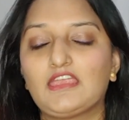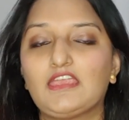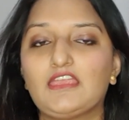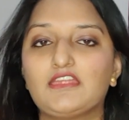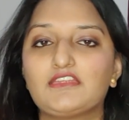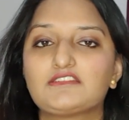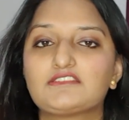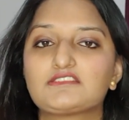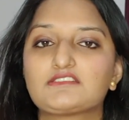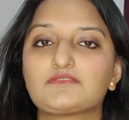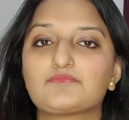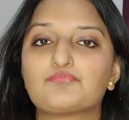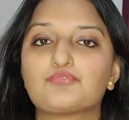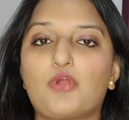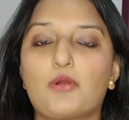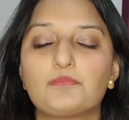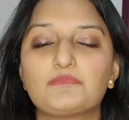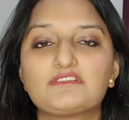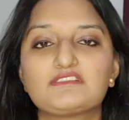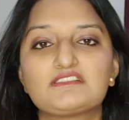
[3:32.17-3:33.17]
It
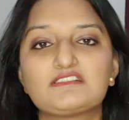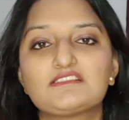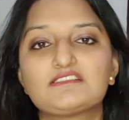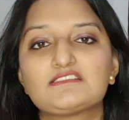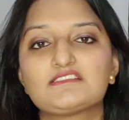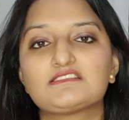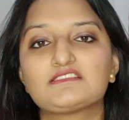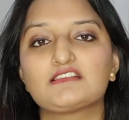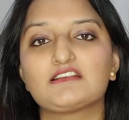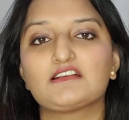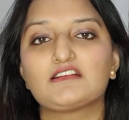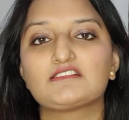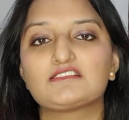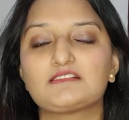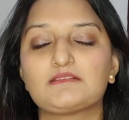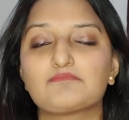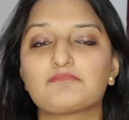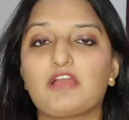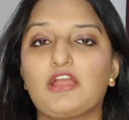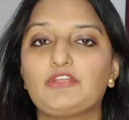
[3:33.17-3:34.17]
promises
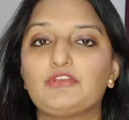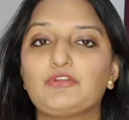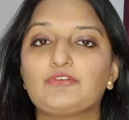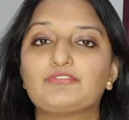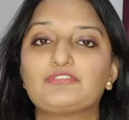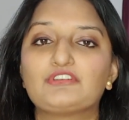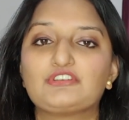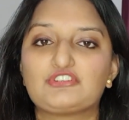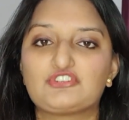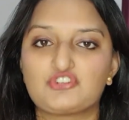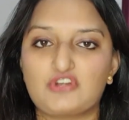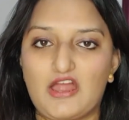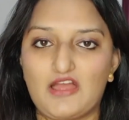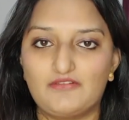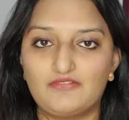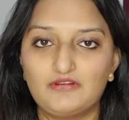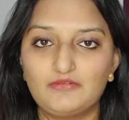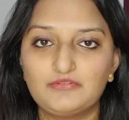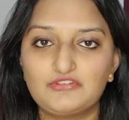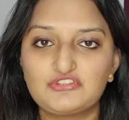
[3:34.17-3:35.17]
some kind of
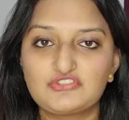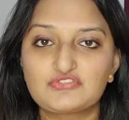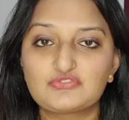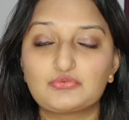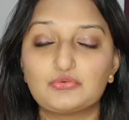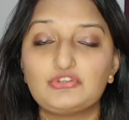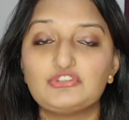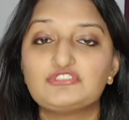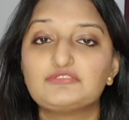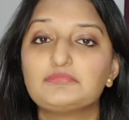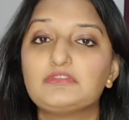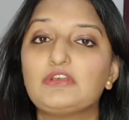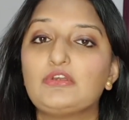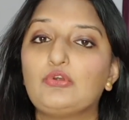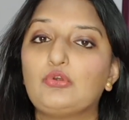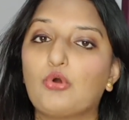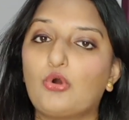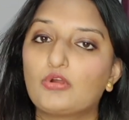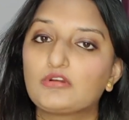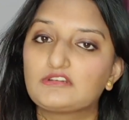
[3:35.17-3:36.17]
travel, which is going to be
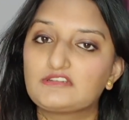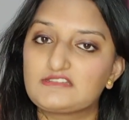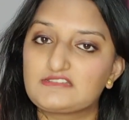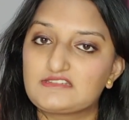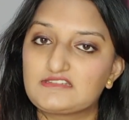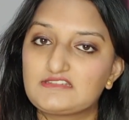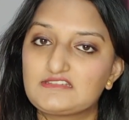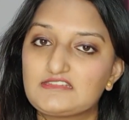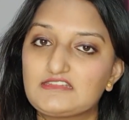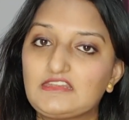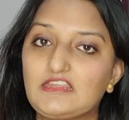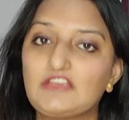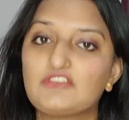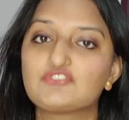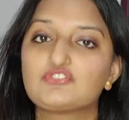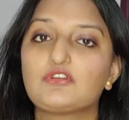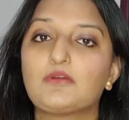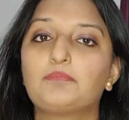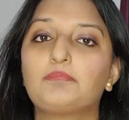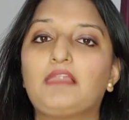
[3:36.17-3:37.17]
long distance. In
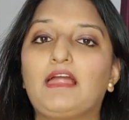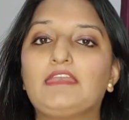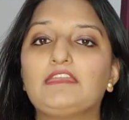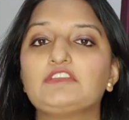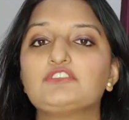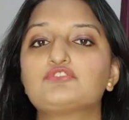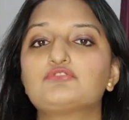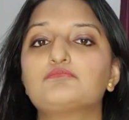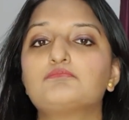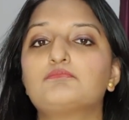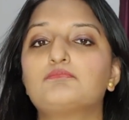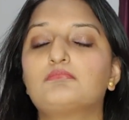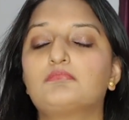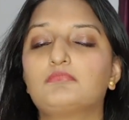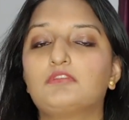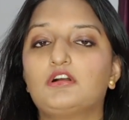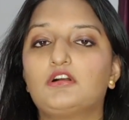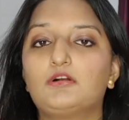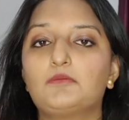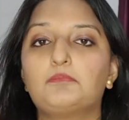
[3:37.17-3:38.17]
case you're planning
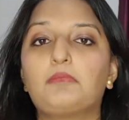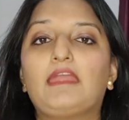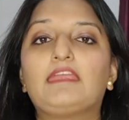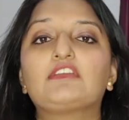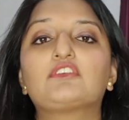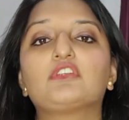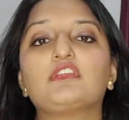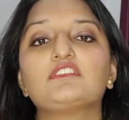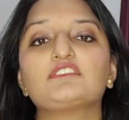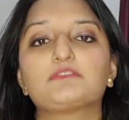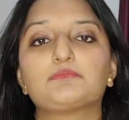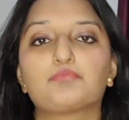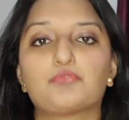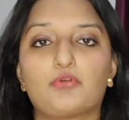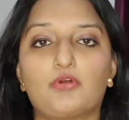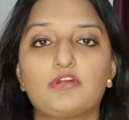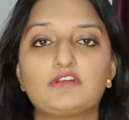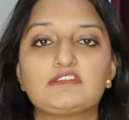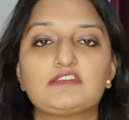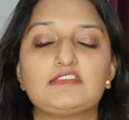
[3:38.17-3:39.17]
to migrate
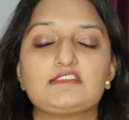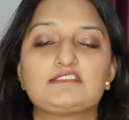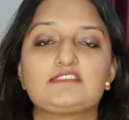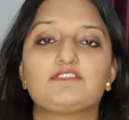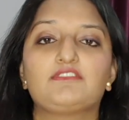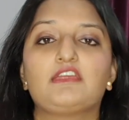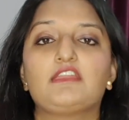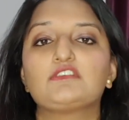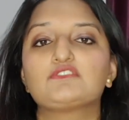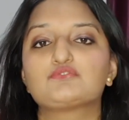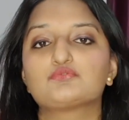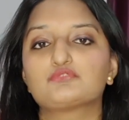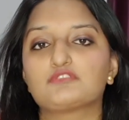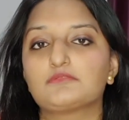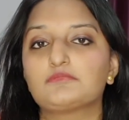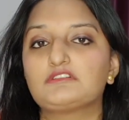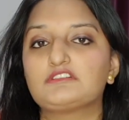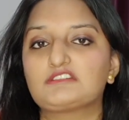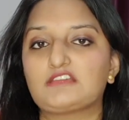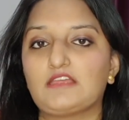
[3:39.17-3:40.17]
abroad, it's a very
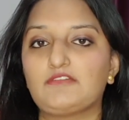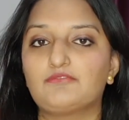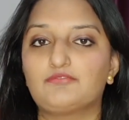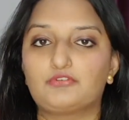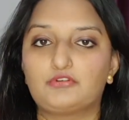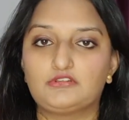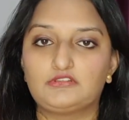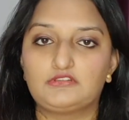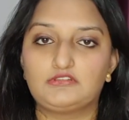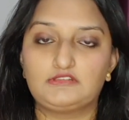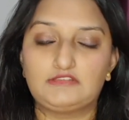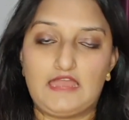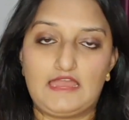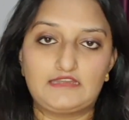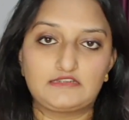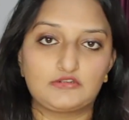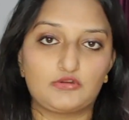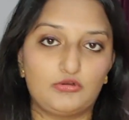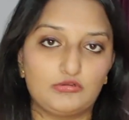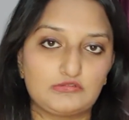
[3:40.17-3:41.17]
suitable time for
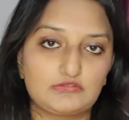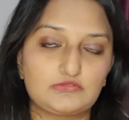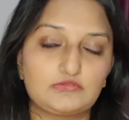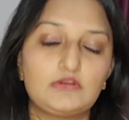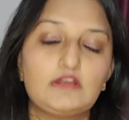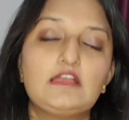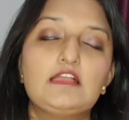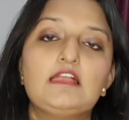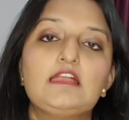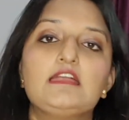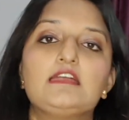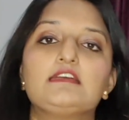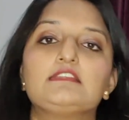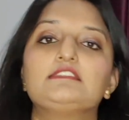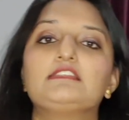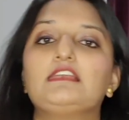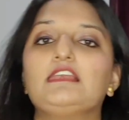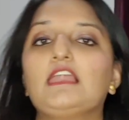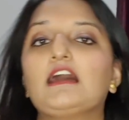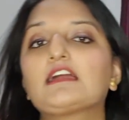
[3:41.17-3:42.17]
that also.
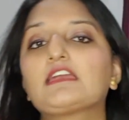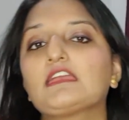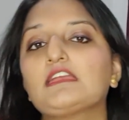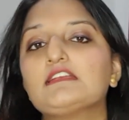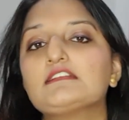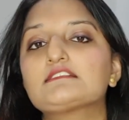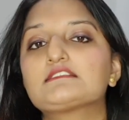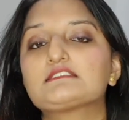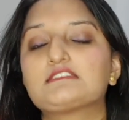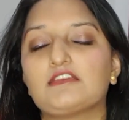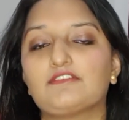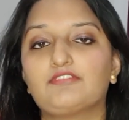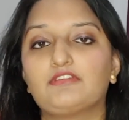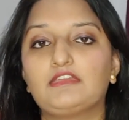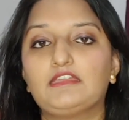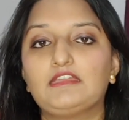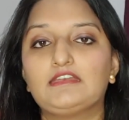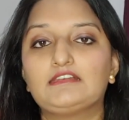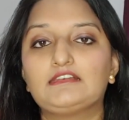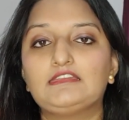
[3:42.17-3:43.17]
The luck is
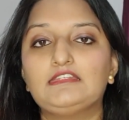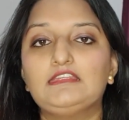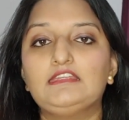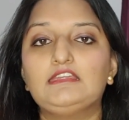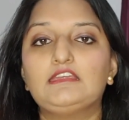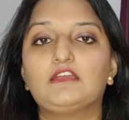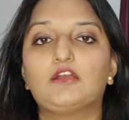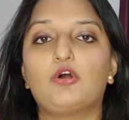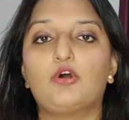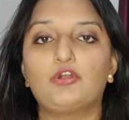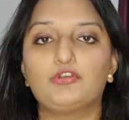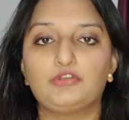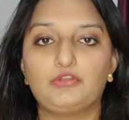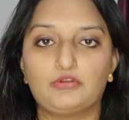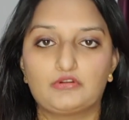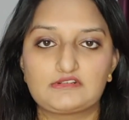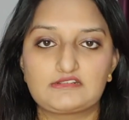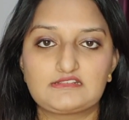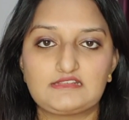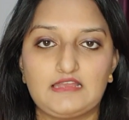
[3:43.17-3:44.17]
definitely on
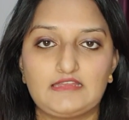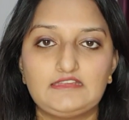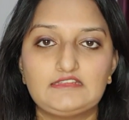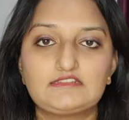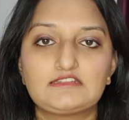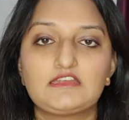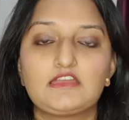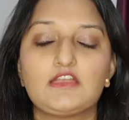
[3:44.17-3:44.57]
your side.